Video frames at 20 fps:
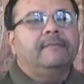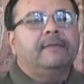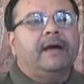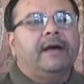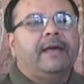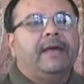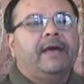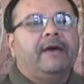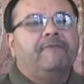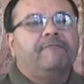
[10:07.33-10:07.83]

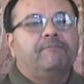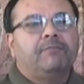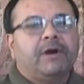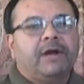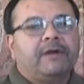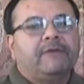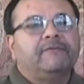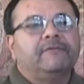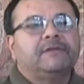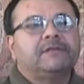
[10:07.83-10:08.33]
I have
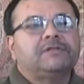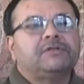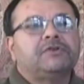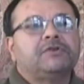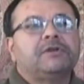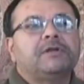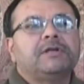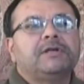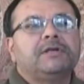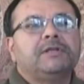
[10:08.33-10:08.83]
breakfast
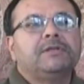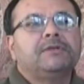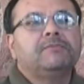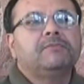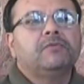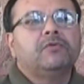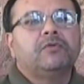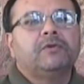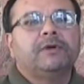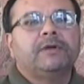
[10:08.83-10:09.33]
early in the
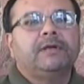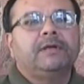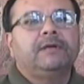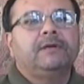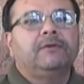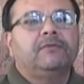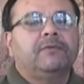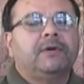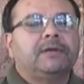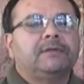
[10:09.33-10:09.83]

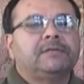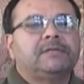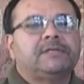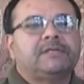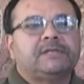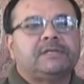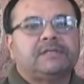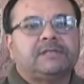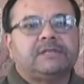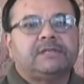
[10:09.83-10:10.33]
morning around
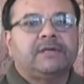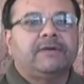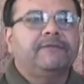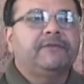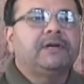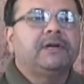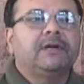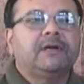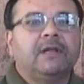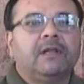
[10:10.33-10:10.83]

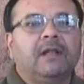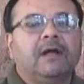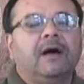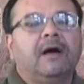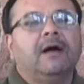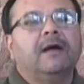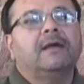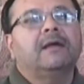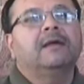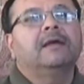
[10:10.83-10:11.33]
7
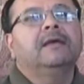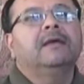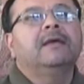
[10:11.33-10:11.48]
o'clock.